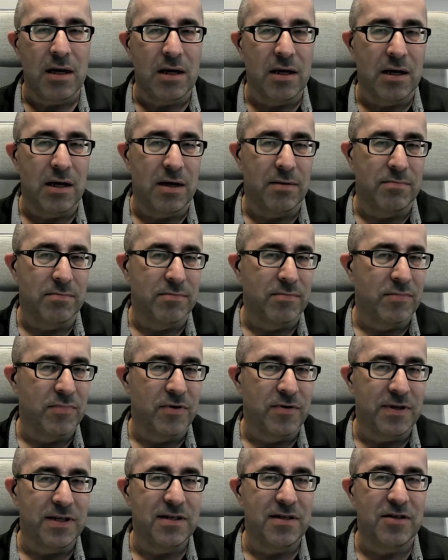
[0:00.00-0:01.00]

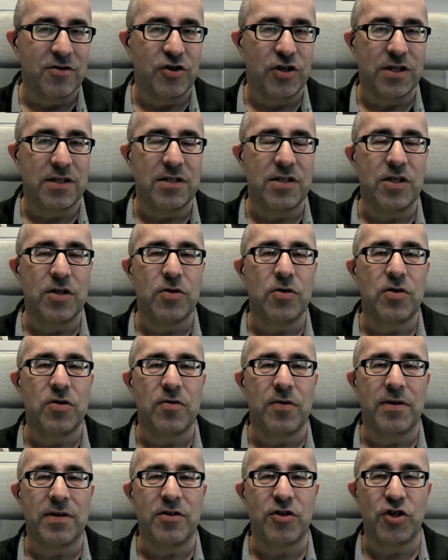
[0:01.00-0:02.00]
This is just due
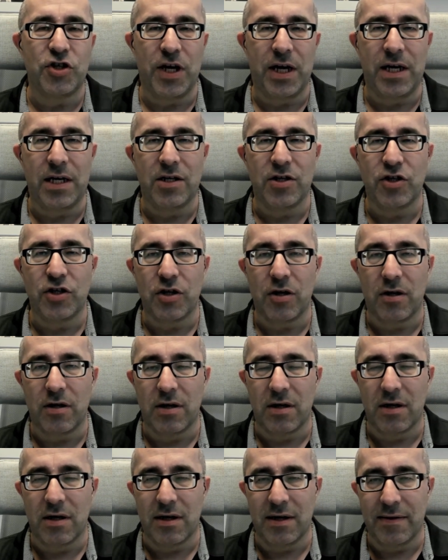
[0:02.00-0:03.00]
to the change
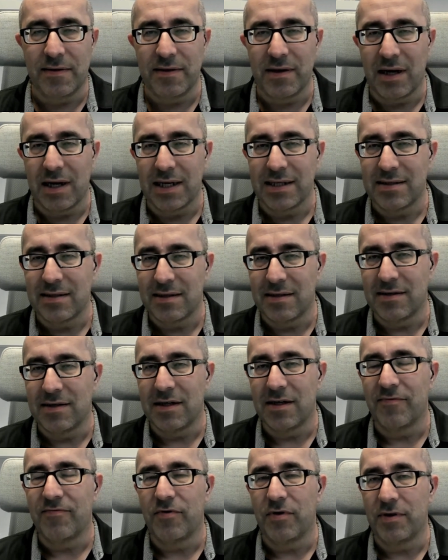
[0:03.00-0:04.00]
in the
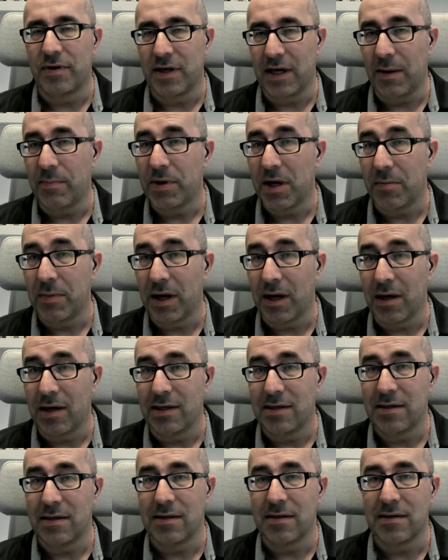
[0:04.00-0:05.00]
licensing for the upcoming
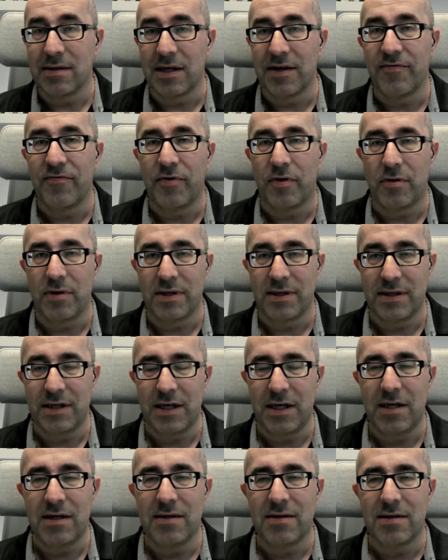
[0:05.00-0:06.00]
licensing for
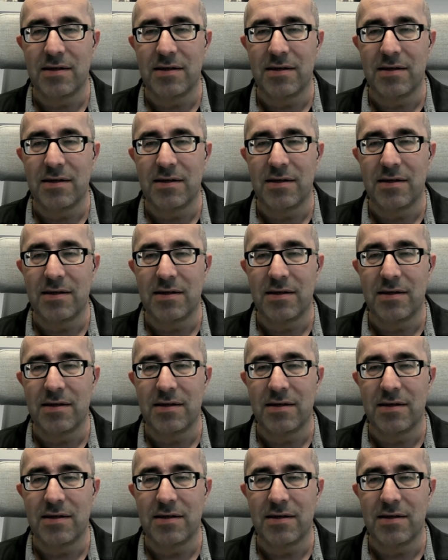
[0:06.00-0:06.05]
SE.